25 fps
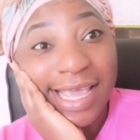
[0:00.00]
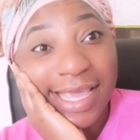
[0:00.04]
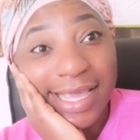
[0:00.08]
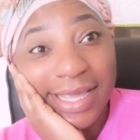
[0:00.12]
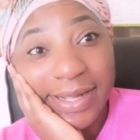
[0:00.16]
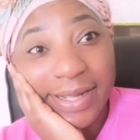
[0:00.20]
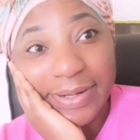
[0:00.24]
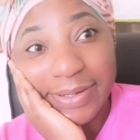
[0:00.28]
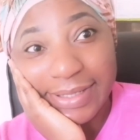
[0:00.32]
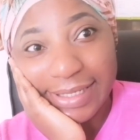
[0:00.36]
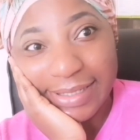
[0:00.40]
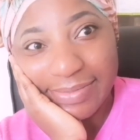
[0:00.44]

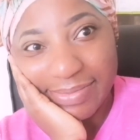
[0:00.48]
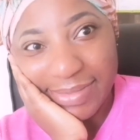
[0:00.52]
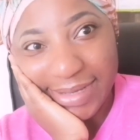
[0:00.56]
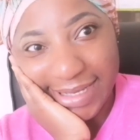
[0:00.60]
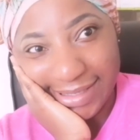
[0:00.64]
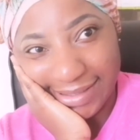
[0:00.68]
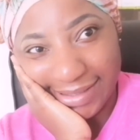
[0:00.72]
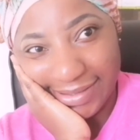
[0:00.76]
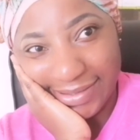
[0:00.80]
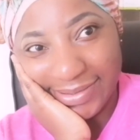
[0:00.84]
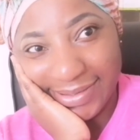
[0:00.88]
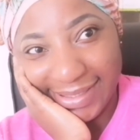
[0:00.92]
including
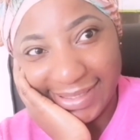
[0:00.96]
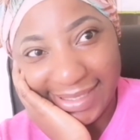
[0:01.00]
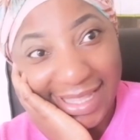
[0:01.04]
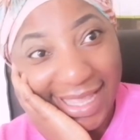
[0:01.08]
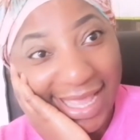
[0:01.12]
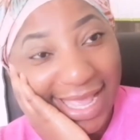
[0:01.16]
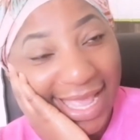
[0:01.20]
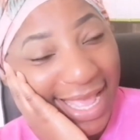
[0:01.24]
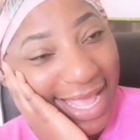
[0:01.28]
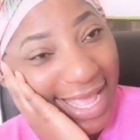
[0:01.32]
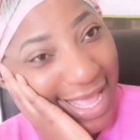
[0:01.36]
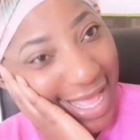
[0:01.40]
me. So
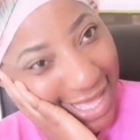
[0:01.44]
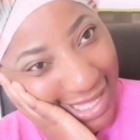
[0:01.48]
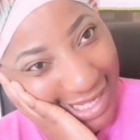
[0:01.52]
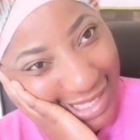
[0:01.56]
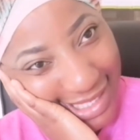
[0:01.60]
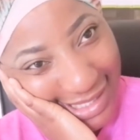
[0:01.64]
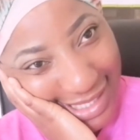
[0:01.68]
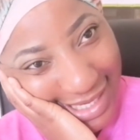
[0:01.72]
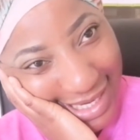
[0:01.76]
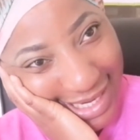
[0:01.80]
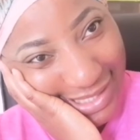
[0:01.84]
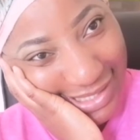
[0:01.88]
today I
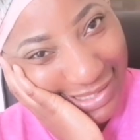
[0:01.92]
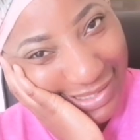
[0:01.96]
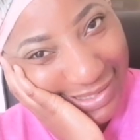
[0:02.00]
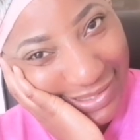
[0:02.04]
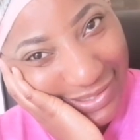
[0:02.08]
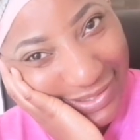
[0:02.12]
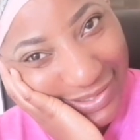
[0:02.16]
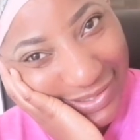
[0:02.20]
decided to